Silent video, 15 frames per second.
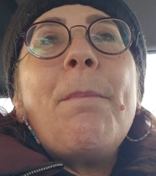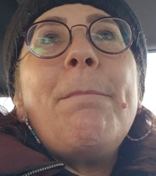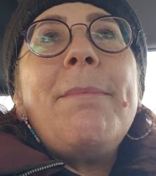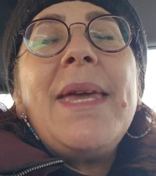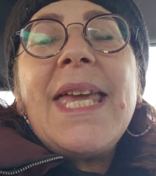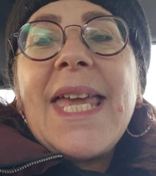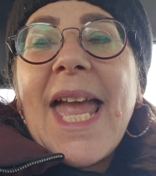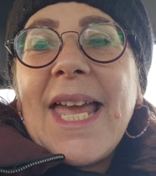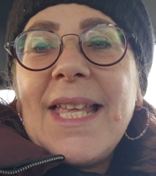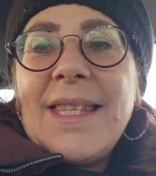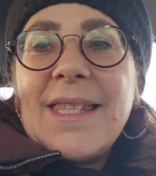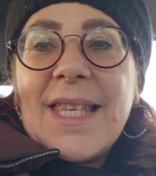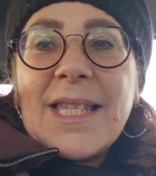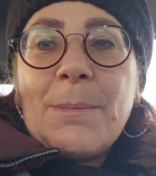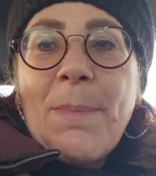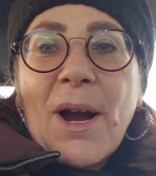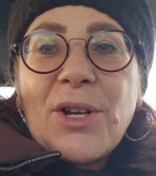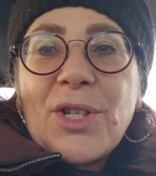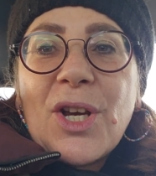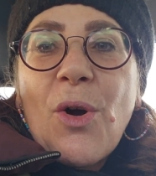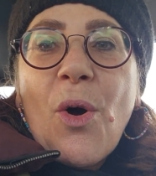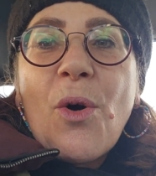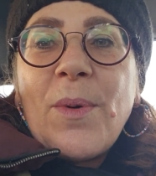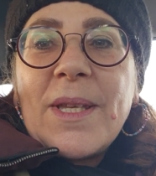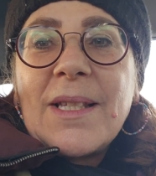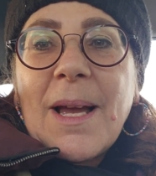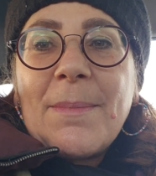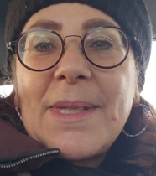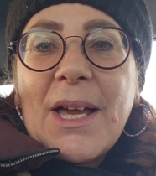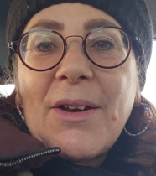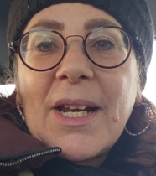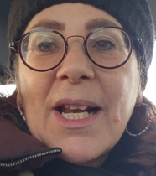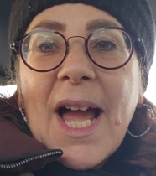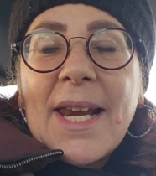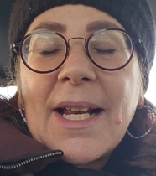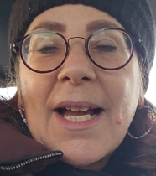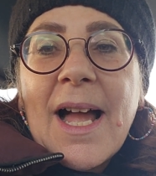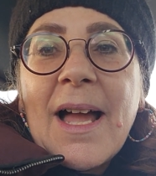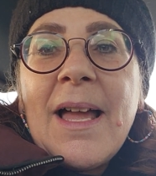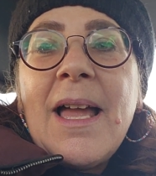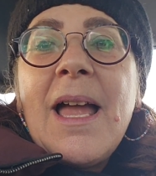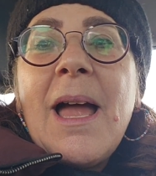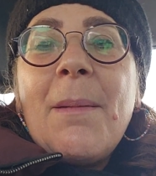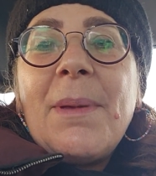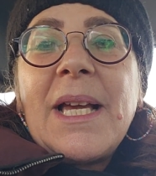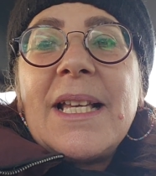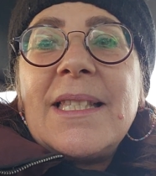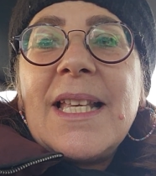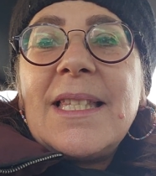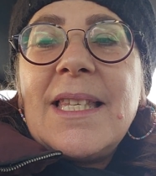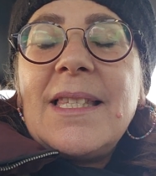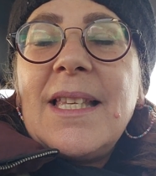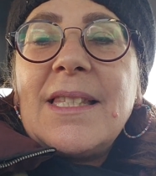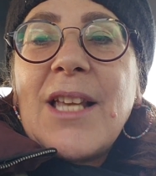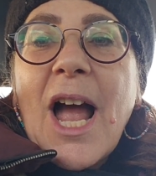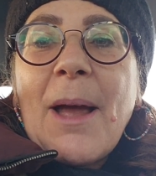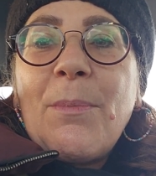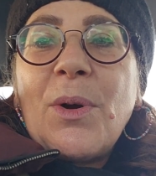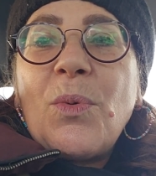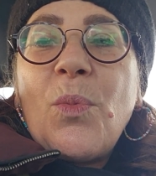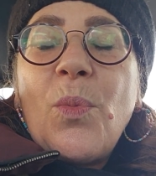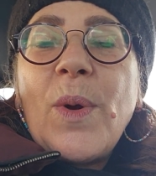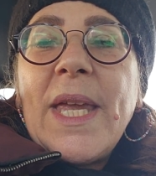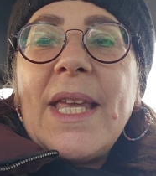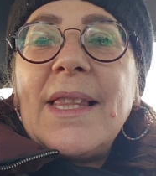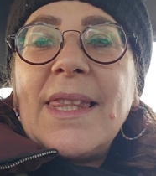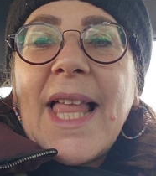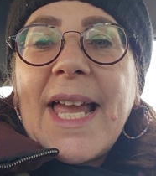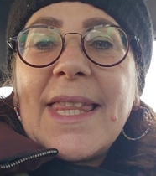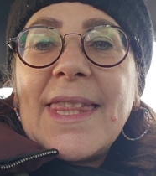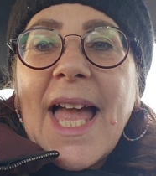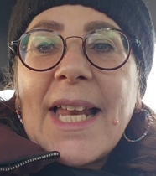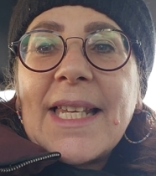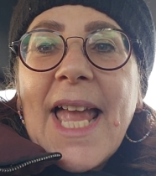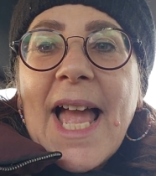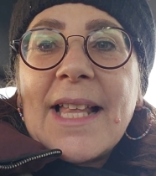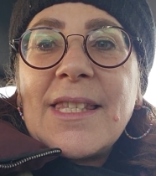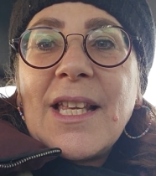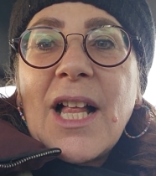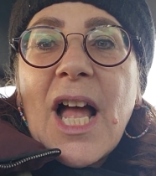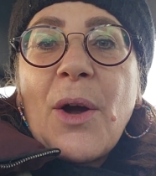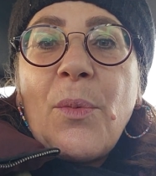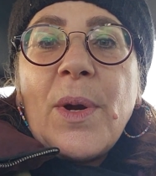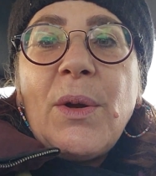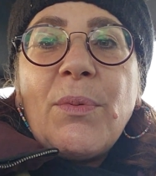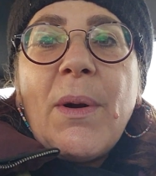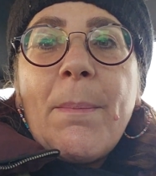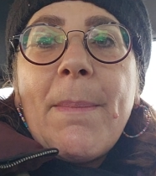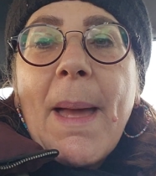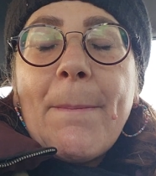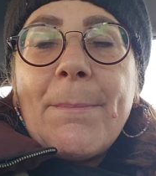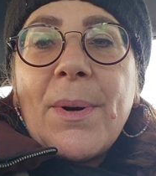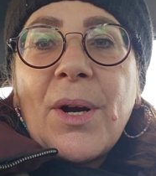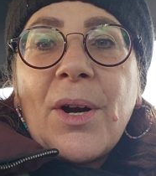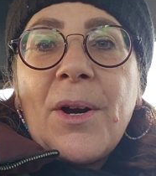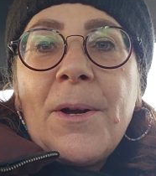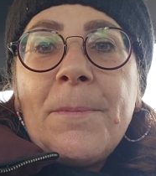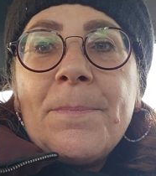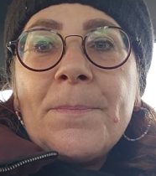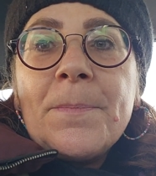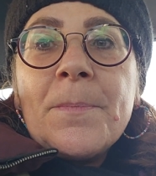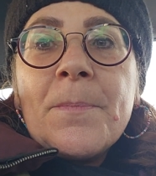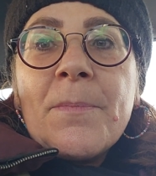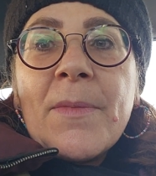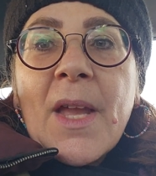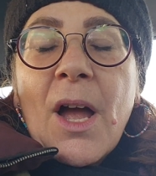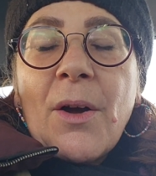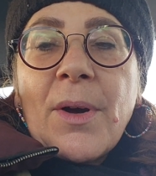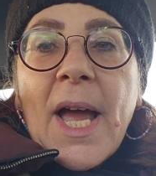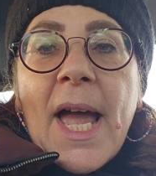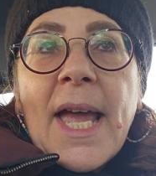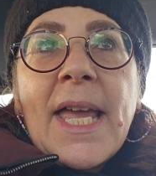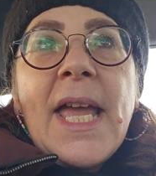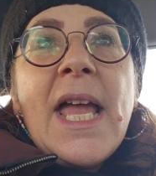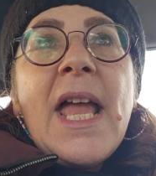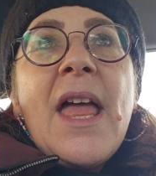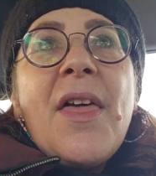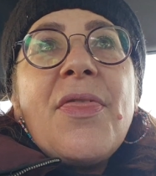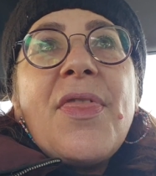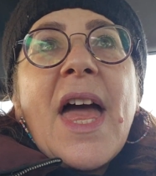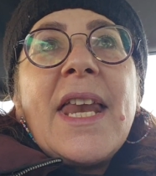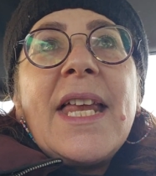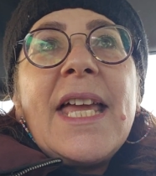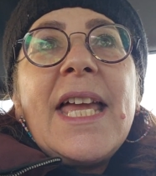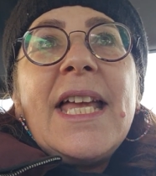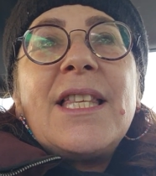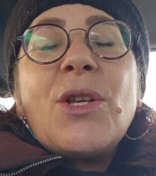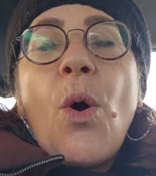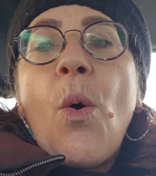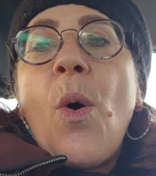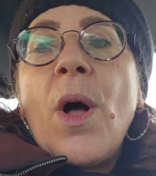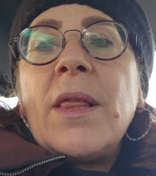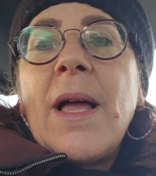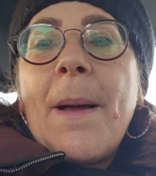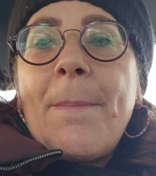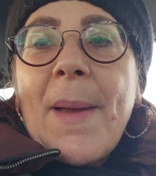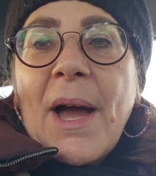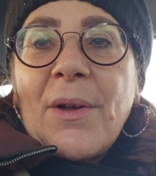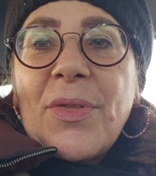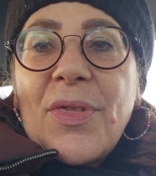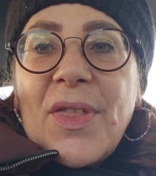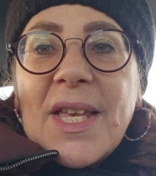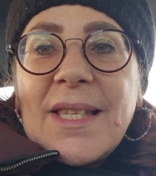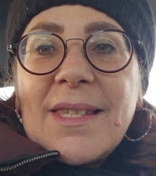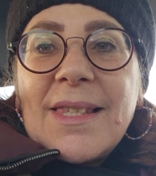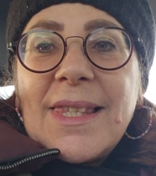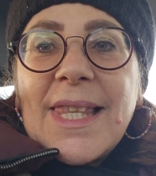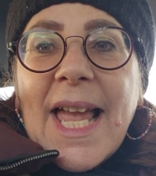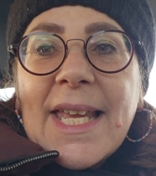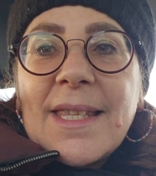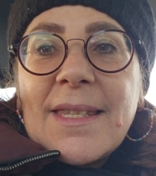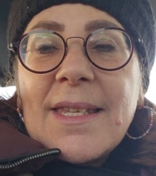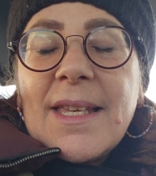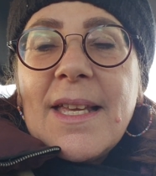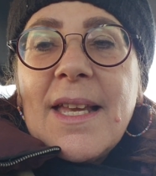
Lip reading: Miketz, this parsha, always comes out on Hanukkah. Because this is the time when we light that candle and we remember, okay, that it's all about this light